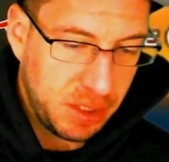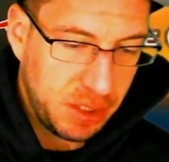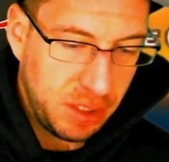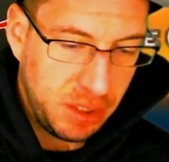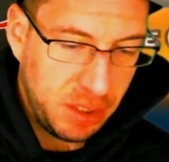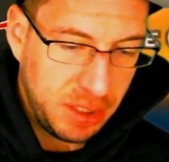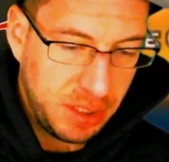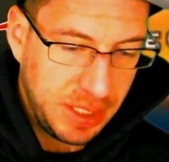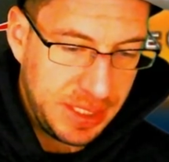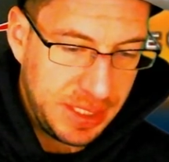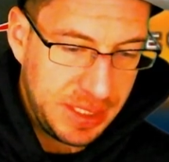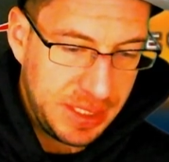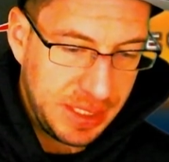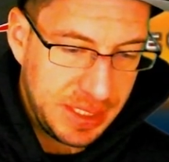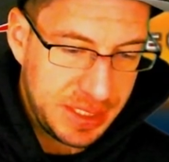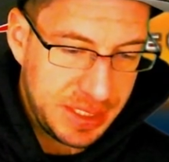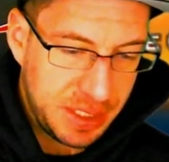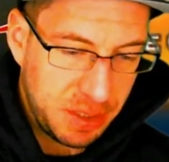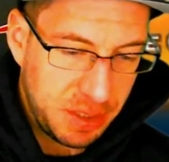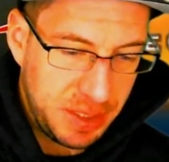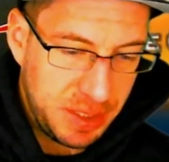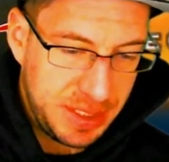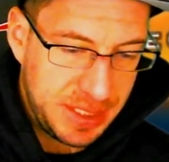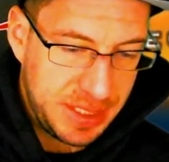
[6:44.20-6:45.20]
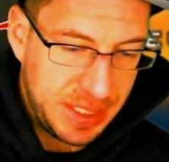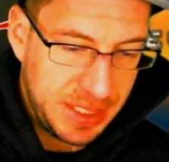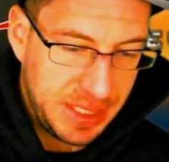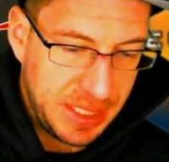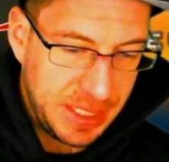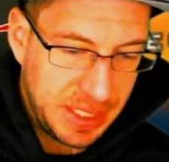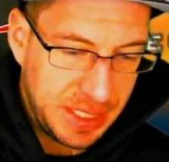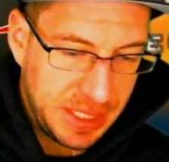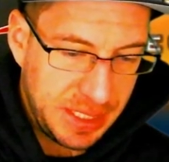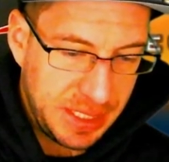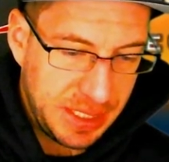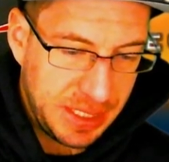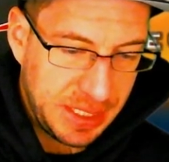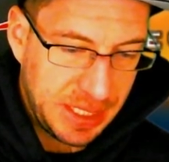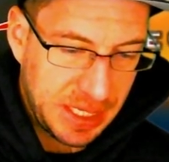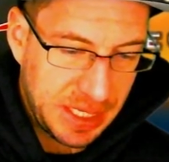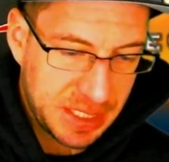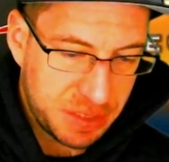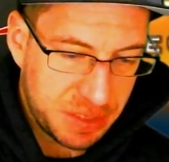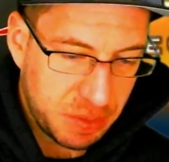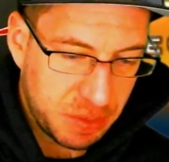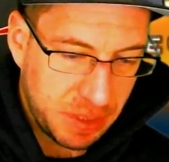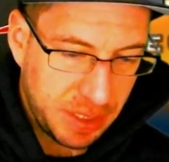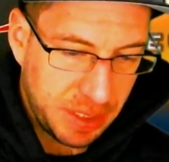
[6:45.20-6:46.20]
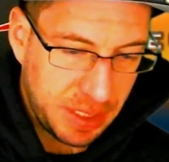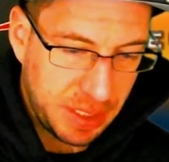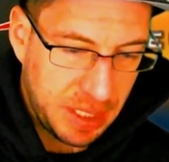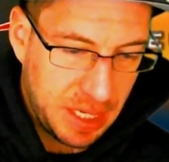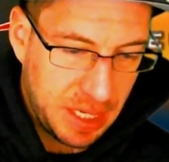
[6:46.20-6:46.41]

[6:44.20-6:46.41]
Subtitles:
let's go into the next one.